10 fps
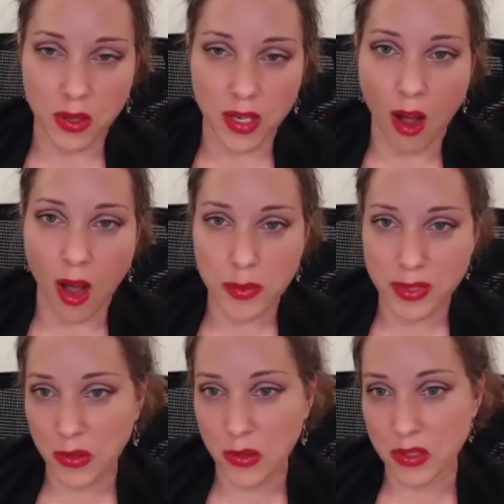
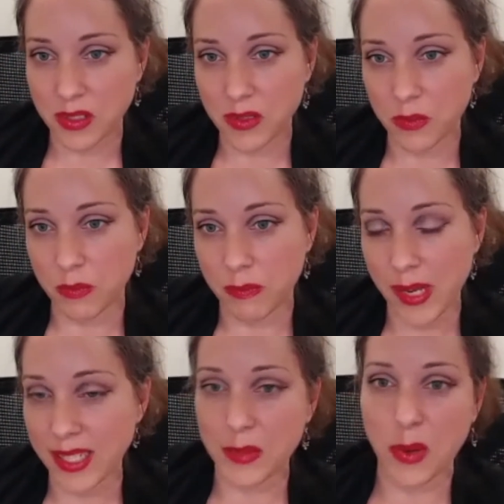obstacles
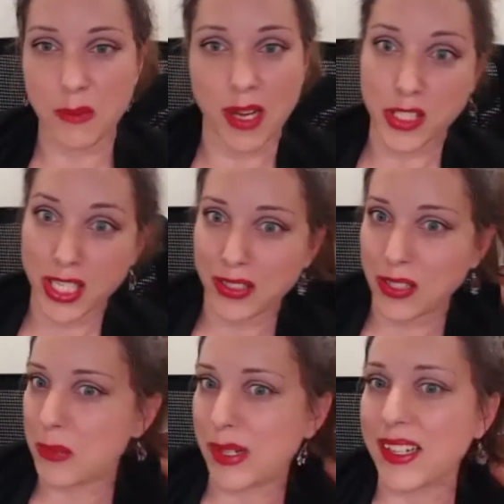based upon my
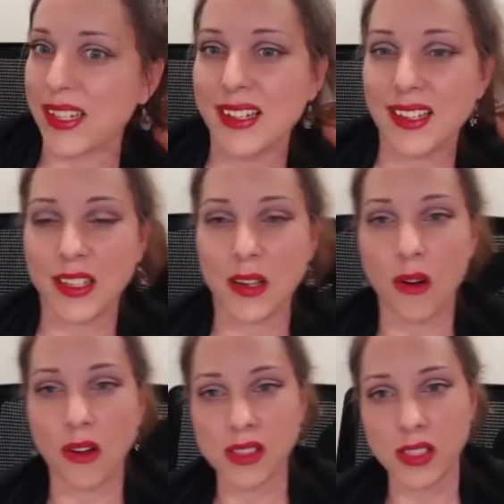gender, but,
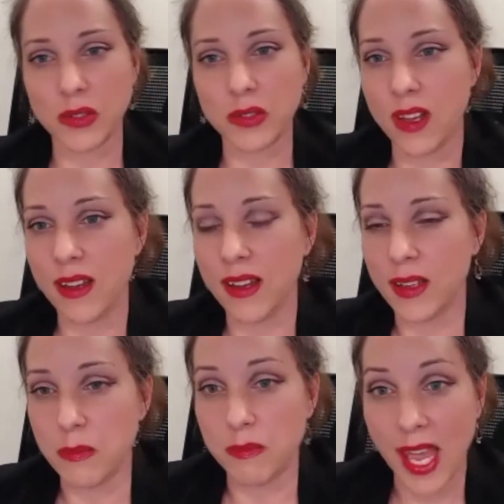also
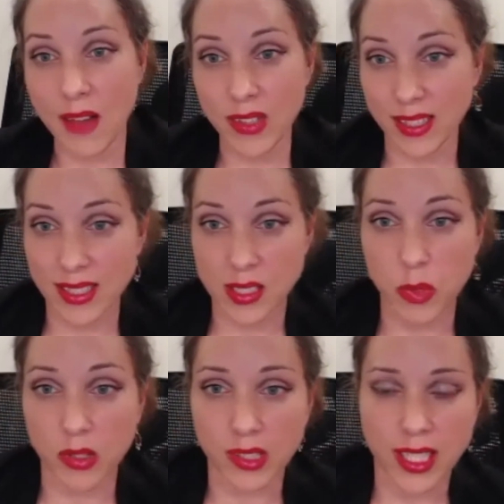having a
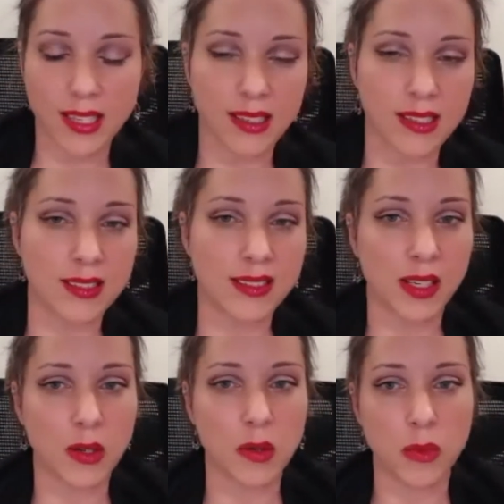disability. And
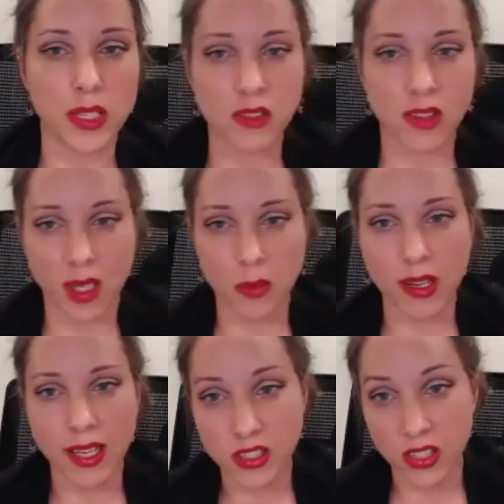so when you talk
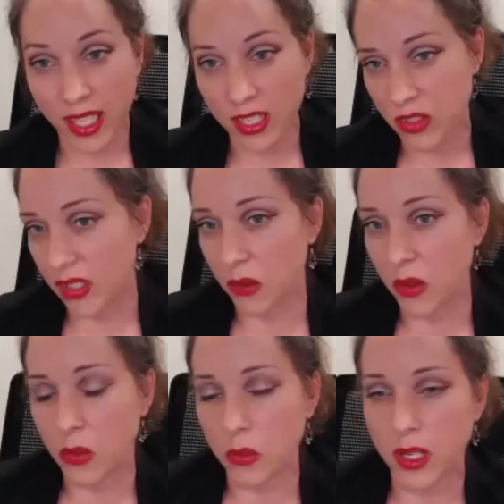about education or
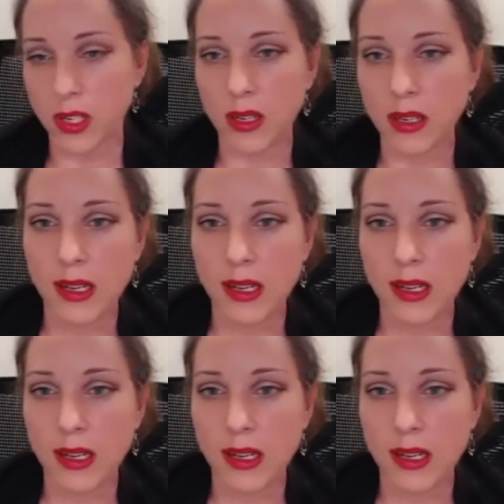career,